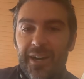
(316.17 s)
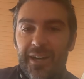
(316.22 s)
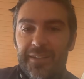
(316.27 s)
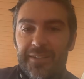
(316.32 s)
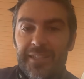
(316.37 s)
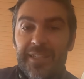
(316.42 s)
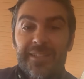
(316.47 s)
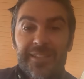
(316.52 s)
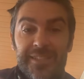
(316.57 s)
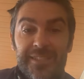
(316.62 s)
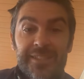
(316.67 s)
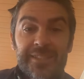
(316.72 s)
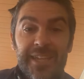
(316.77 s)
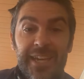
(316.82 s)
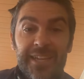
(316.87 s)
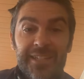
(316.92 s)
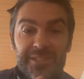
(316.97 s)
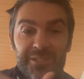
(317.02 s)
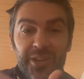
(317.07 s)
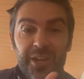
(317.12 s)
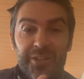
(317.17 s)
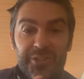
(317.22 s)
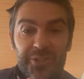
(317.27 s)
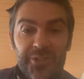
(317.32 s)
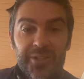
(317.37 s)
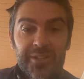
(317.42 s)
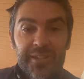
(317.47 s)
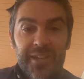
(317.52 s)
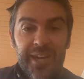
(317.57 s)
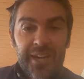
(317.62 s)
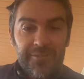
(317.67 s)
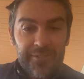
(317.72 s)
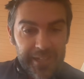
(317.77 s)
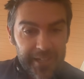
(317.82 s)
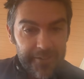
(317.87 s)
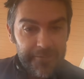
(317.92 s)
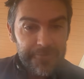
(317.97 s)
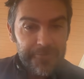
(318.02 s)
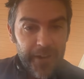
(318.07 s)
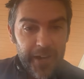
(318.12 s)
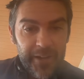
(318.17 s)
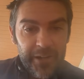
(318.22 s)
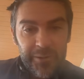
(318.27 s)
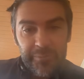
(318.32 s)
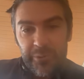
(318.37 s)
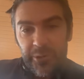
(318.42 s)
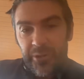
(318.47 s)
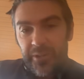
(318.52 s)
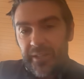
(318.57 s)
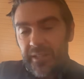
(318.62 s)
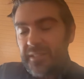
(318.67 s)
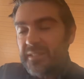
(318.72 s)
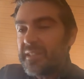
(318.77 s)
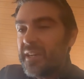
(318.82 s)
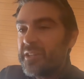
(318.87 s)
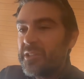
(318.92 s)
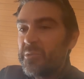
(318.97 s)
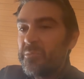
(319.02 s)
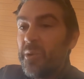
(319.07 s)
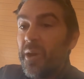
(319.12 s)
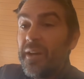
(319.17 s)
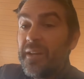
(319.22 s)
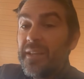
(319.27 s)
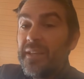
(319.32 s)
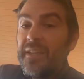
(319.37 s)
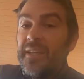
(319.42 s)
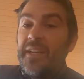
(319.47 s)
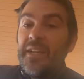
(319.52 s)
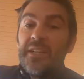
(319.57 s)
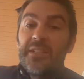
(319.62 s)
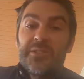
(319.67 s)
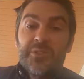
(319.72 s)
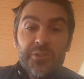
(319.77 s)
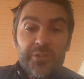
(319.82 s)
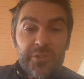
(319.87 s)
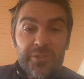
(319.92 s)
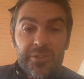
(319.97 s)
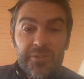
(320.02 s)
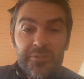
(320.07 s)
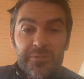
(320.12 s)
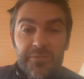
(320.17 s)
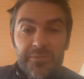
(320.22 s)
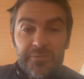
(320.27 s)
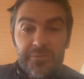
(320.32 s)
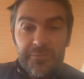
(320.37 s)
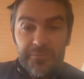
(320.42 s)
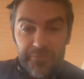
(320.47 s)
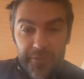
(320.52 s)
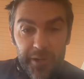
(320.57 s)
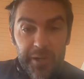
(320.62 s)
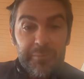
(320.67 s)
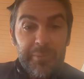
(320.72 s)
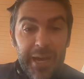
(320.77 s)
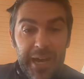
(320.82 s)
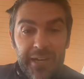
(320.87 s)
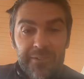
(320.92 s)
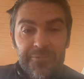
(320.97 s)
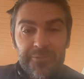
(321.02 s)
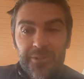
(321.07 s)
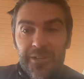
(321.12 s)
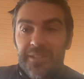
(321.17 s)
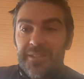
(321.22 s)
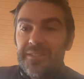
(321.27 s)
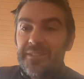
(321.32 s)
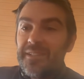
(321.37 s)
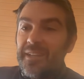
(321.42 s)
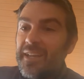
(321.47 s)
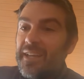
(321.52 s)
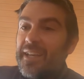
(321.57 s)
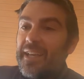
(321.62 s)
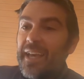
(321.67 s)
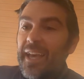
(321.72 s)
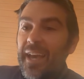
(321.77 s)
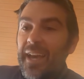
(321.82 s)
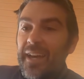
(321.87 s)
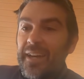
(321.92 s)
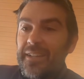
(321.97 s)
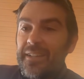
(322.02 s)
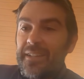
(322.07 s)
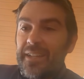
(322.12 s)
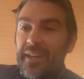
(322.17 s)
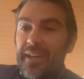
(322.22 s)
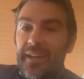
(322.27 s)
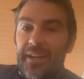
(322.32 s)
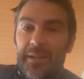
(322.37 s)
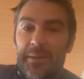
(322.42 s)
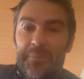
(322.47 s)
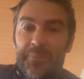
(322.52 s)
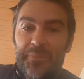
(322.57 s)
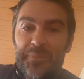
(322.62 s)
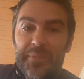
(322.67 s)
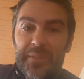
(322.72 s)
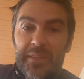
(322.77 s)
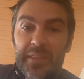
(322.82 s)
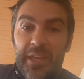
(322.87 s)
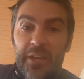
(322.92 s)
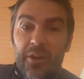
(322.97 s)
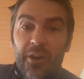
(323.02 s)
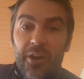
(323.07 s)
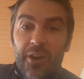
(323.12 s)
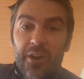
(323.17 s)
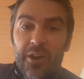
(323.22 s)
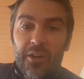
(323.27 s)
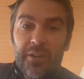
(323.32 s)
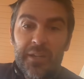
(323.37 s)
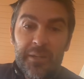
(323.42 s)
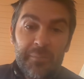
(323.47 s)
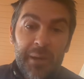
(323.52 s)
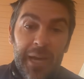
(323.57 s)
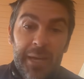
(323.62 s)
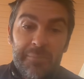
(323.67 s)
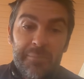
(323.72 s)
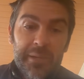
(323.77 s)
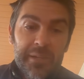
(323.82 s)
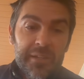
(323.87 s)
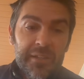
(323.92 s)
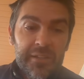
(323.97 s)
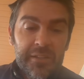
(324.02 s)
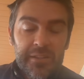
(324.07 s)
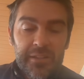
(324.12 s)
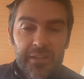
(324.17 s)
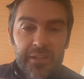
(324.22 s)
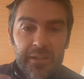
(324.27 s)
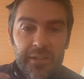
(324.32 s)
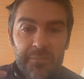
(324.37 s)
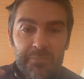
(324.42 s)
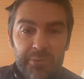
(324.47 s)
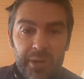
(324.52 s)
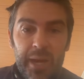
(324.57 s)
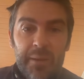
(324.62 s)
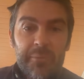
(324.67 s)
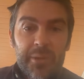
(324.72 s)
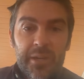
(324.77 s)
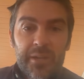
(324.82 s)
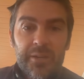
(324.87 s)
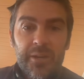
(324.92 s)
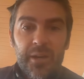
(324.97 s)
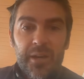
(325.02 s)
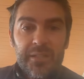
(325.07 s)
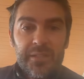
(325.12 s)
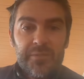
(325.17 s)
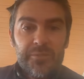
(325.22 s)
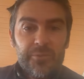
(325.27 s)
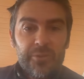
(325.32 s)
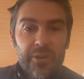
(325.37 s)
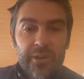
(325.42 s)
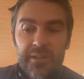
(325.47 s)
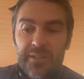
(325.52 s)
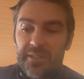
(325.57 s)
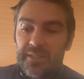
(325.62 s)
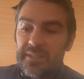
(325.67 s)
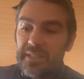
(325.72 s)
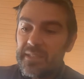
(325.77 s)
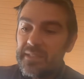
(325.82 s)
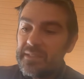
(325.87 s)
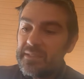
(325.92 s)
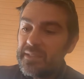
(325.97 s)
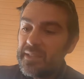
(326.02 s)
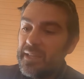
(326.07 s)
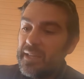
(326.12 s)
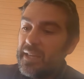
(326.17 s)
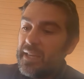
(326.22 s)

Needless to say, it's not good to have like a fire burning inside your body. So they're very bad for us. And they are, in my opinion, the primary cause of chronic disease.